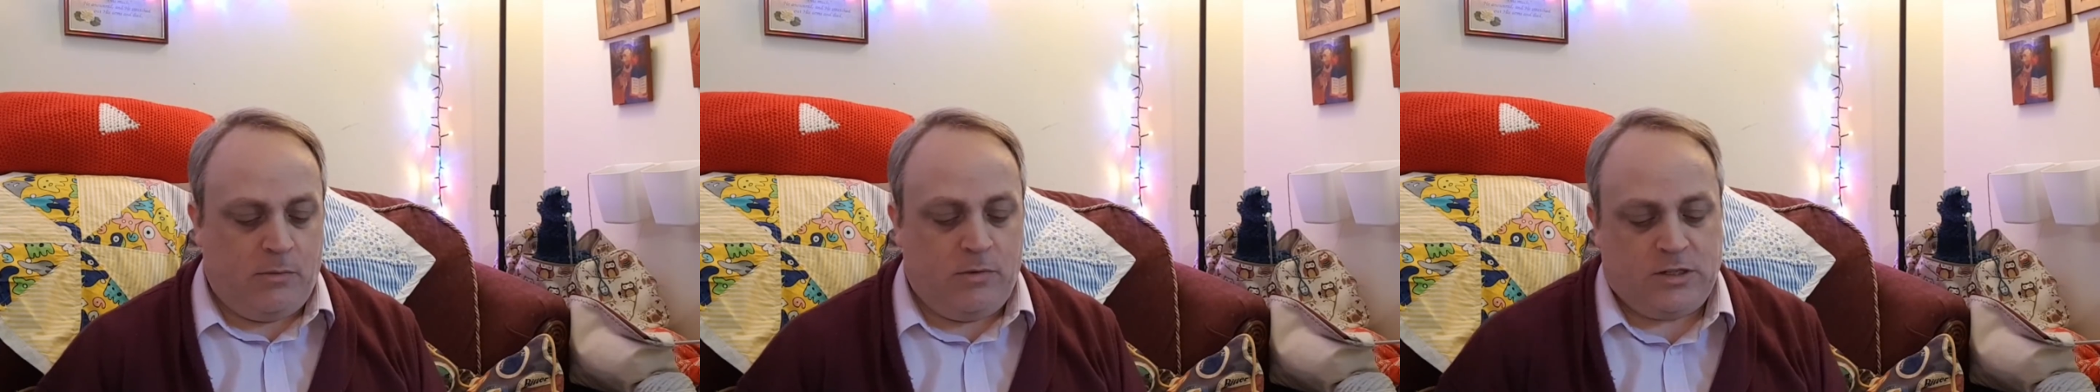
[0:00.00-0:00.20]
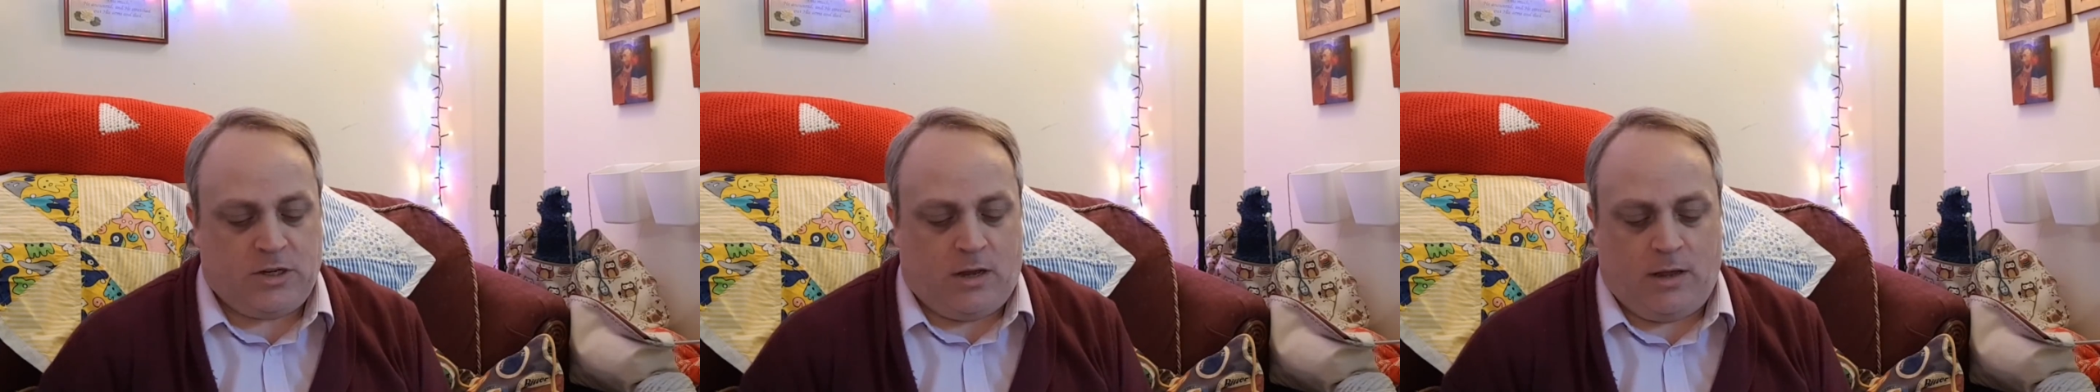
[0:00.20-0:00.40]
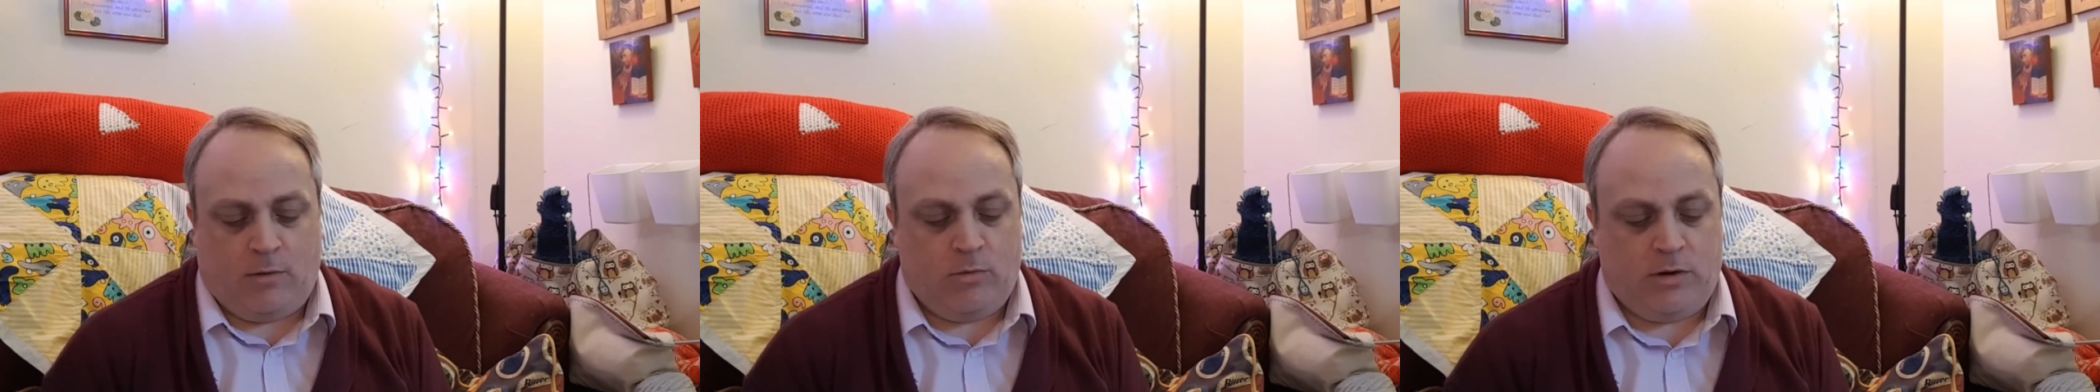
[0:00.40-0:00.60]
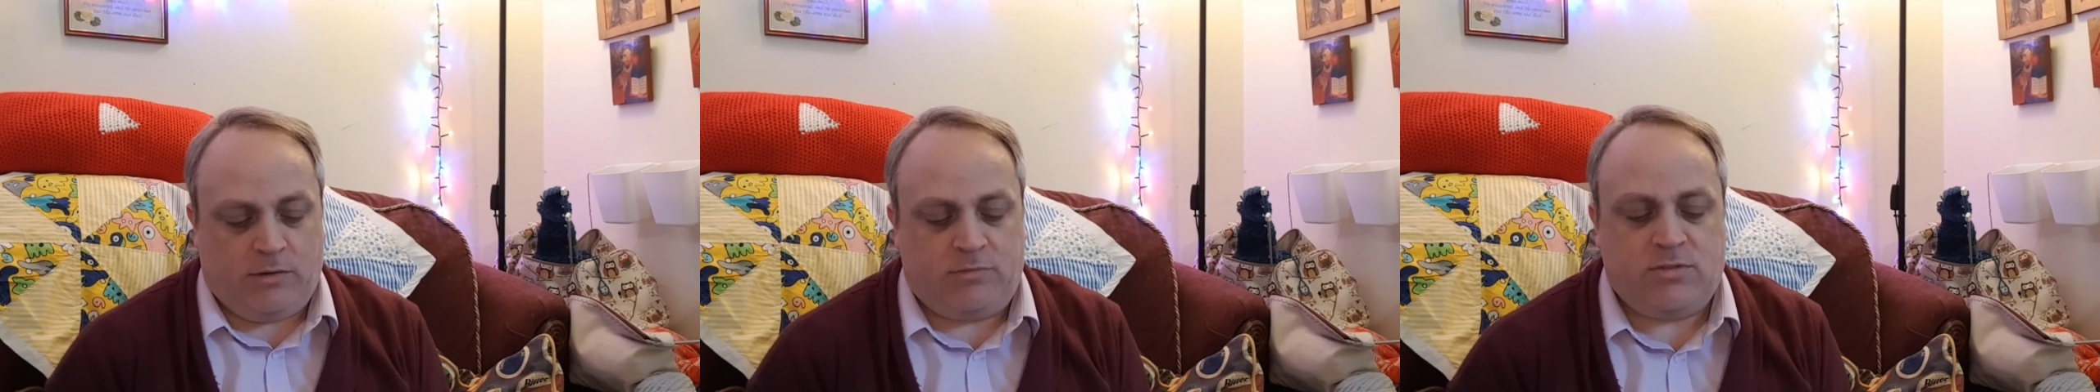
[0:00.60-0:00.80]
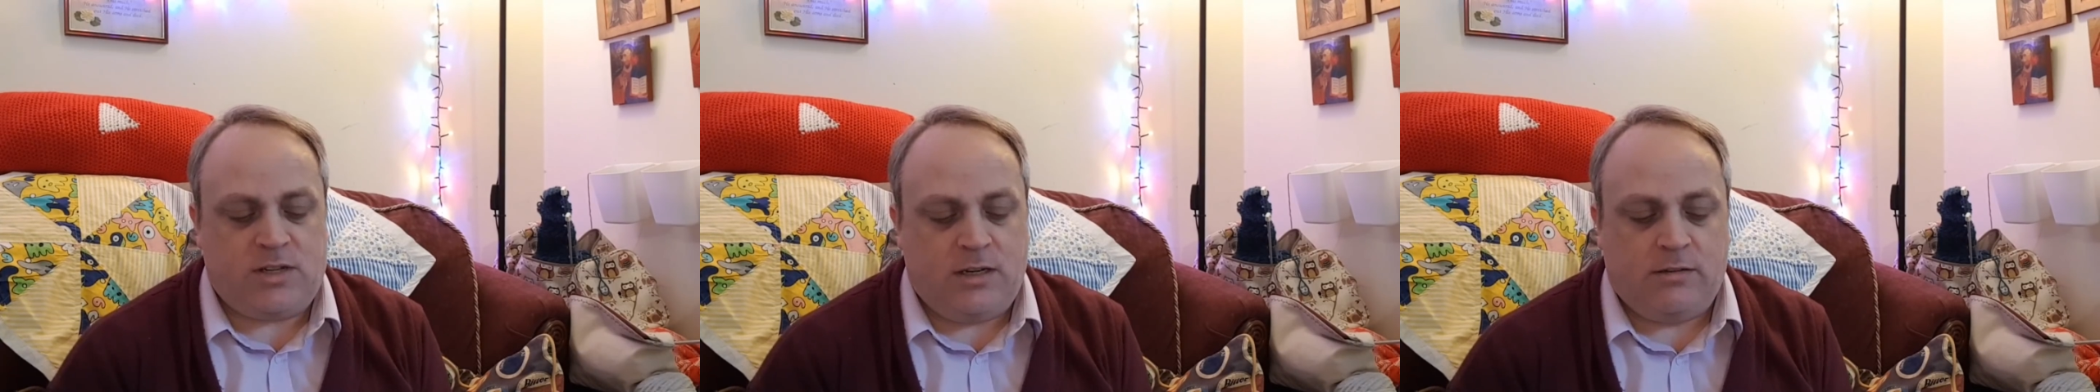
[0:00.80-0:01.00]
which I would have
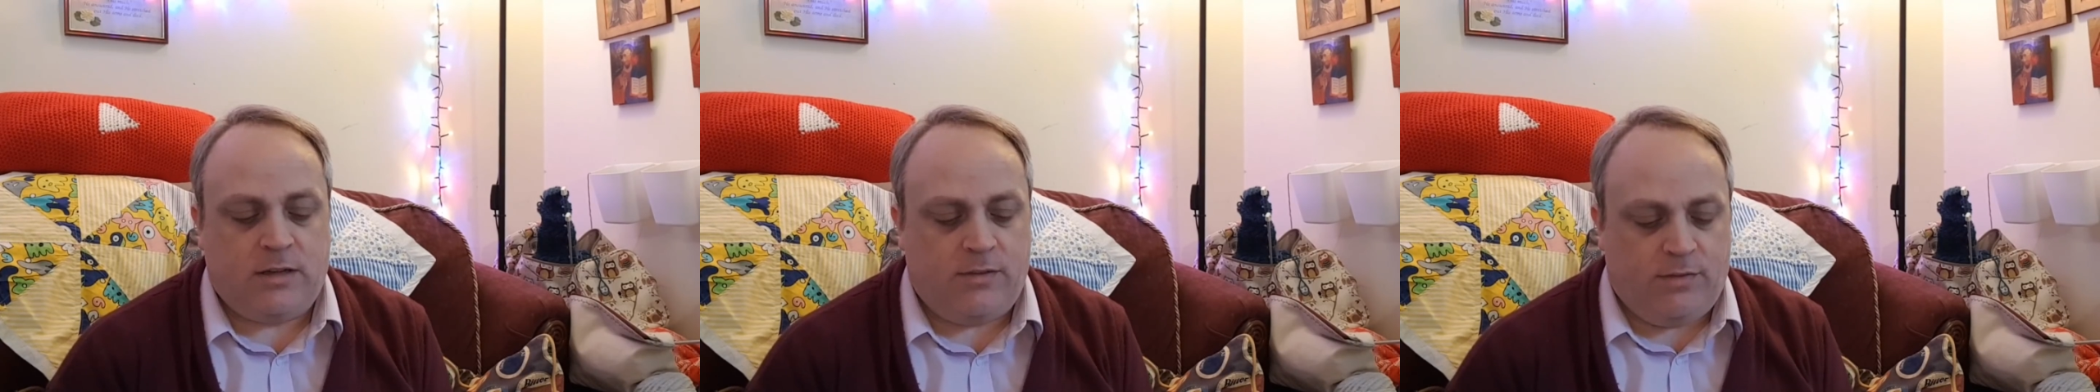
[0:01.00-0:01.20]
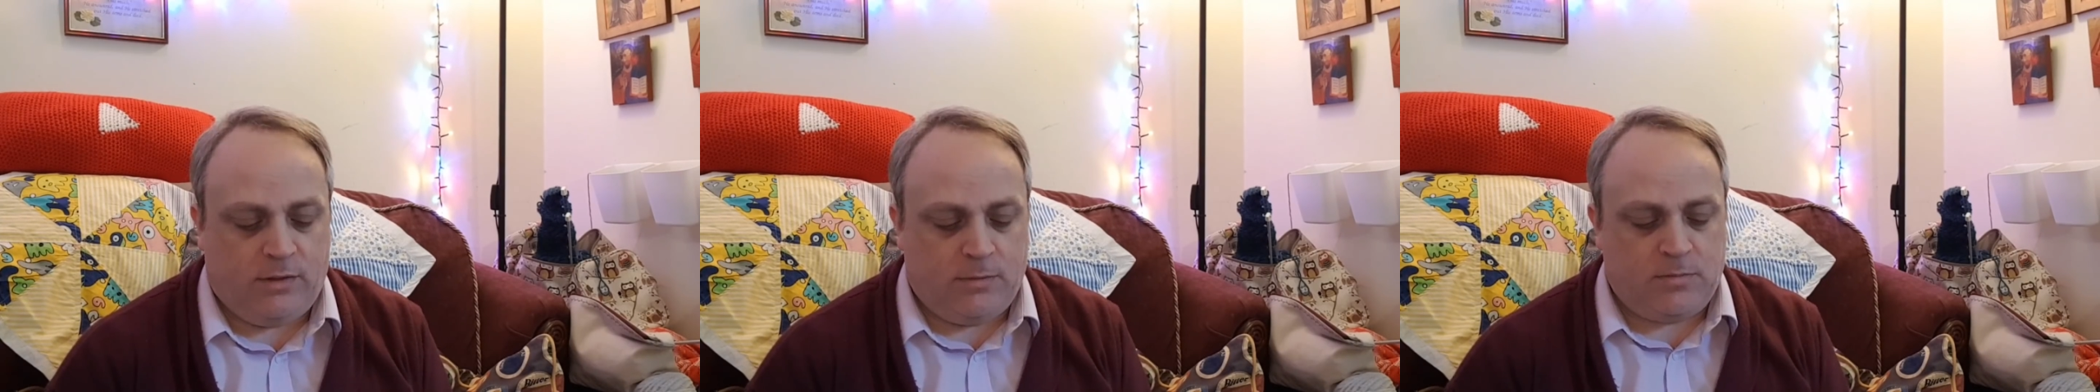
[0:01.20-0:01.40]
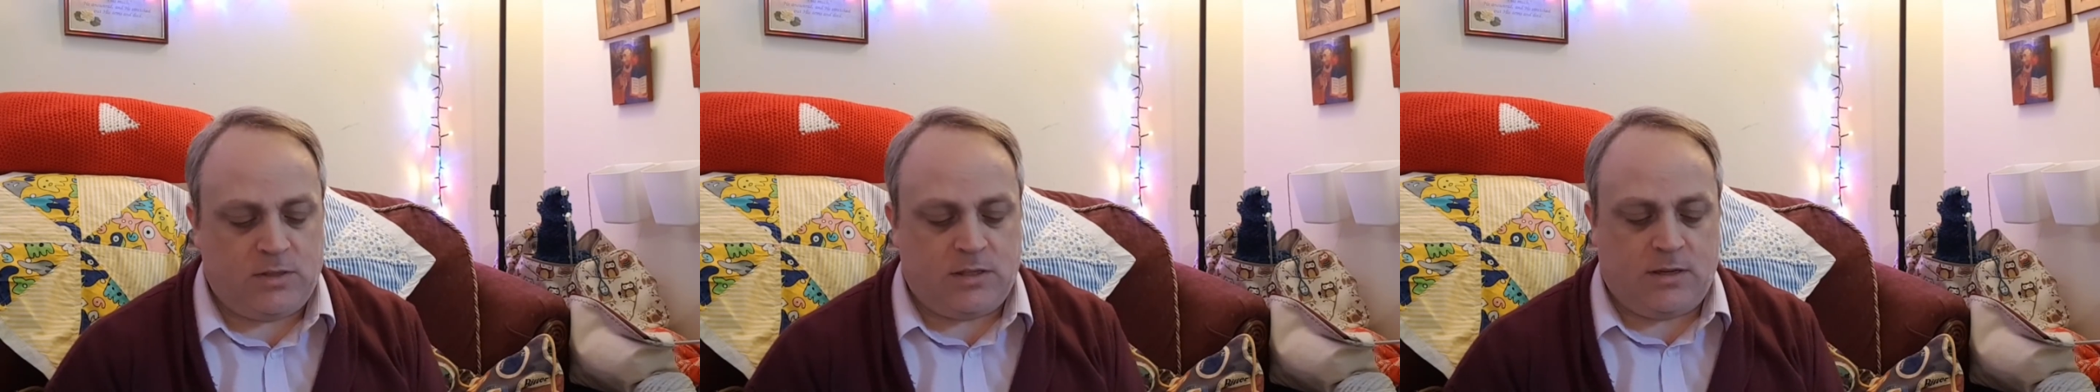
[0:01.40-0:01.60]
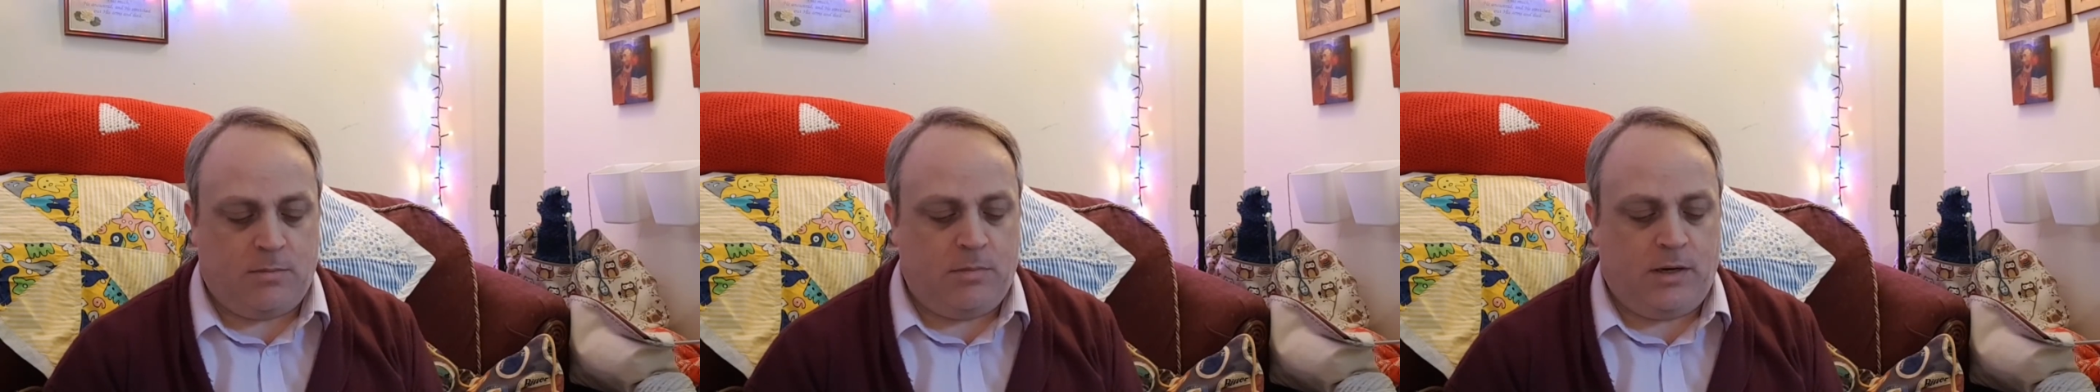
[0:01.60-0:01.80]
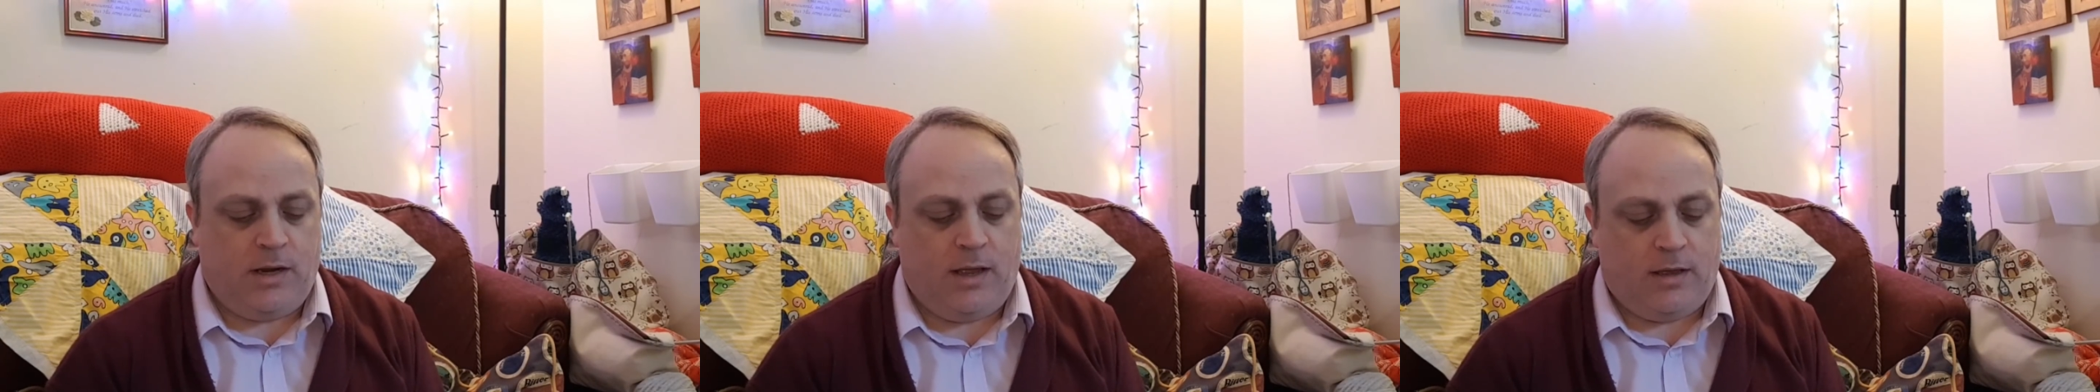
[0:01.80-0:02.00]
still given them to
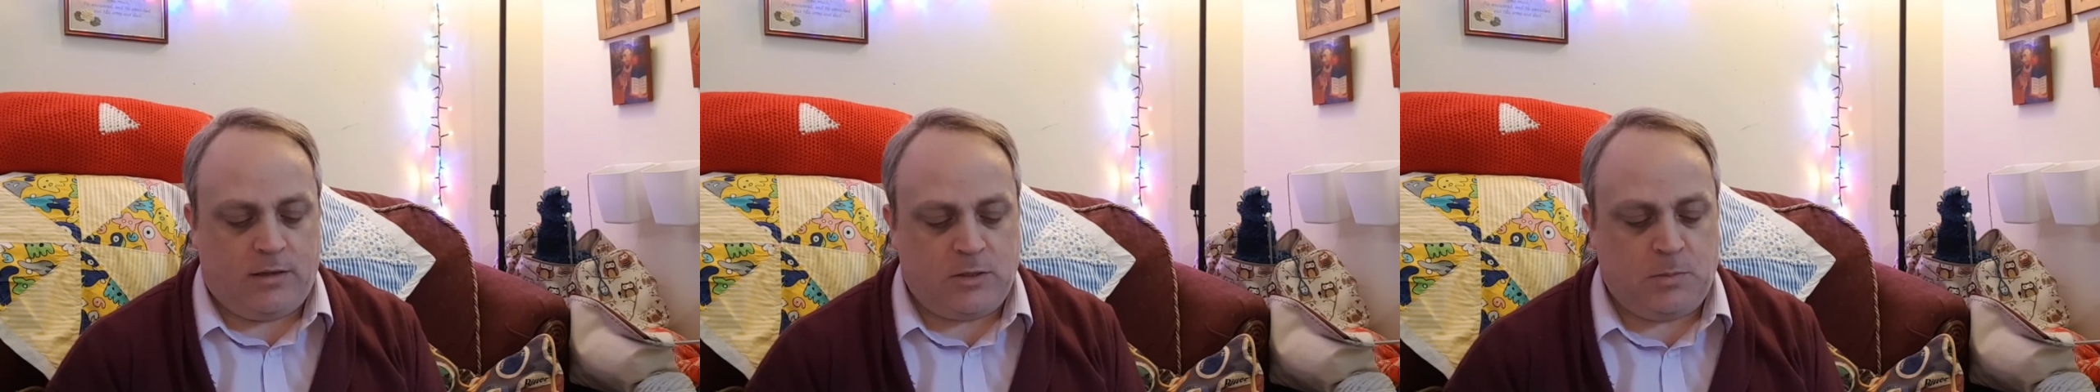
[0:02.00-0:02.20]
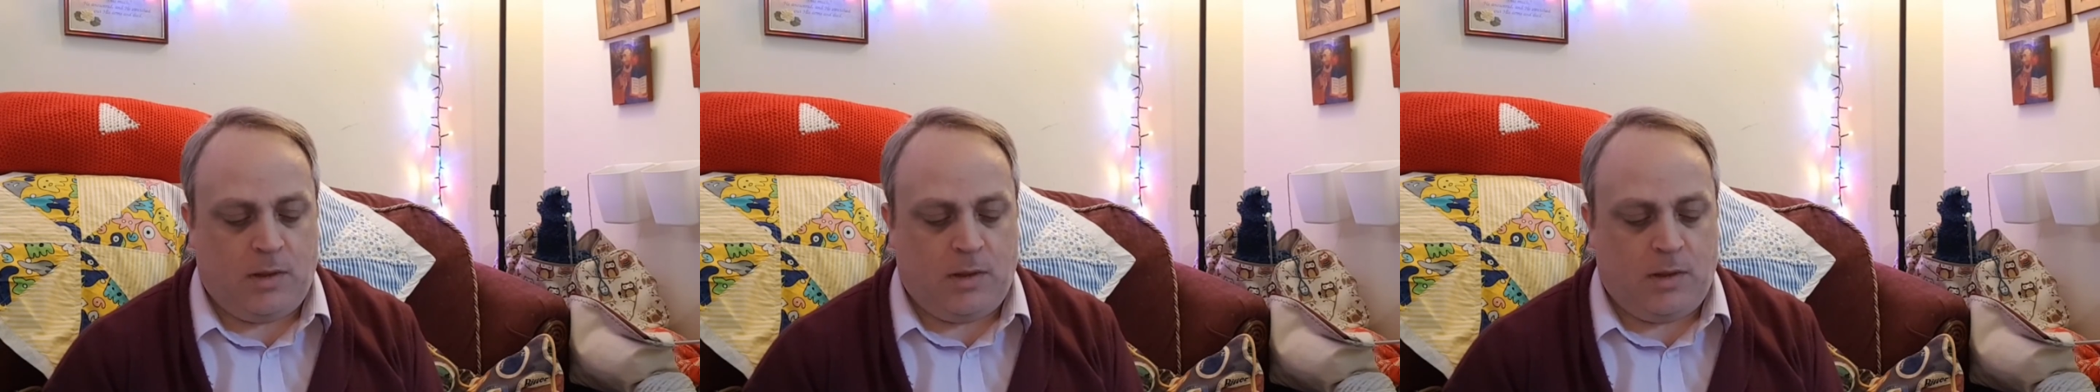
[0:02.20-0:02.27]
somebody else,